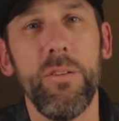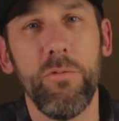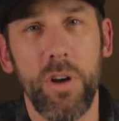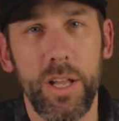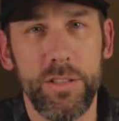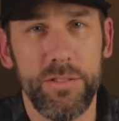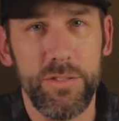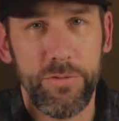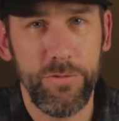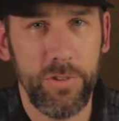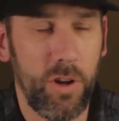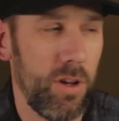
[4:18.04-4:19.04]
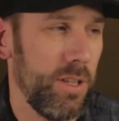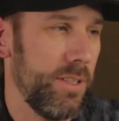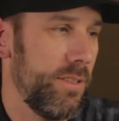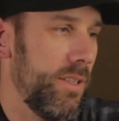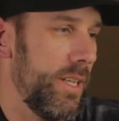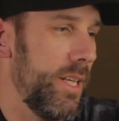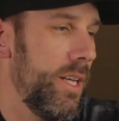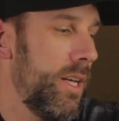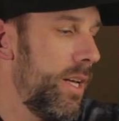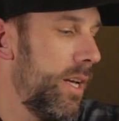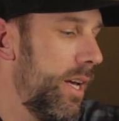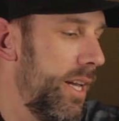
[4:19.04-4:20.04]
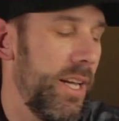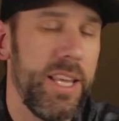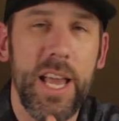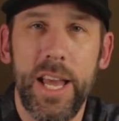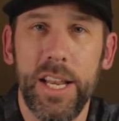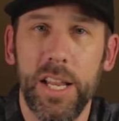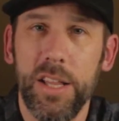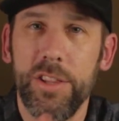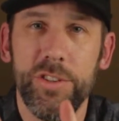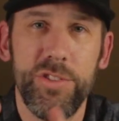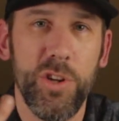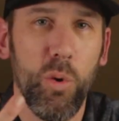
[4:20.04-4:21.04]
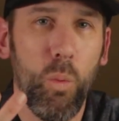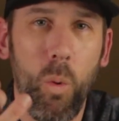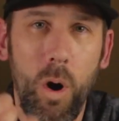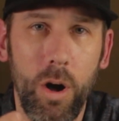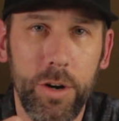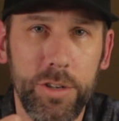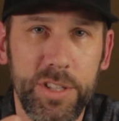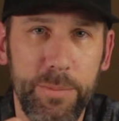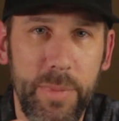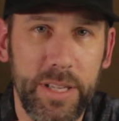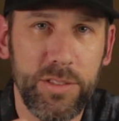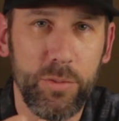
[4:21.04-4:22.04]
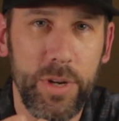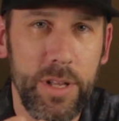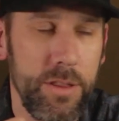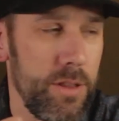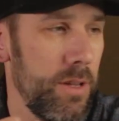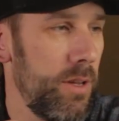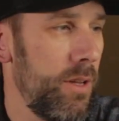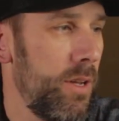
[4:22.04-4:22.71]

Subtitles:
it runs flawlessly. And again, there's no water to mess with.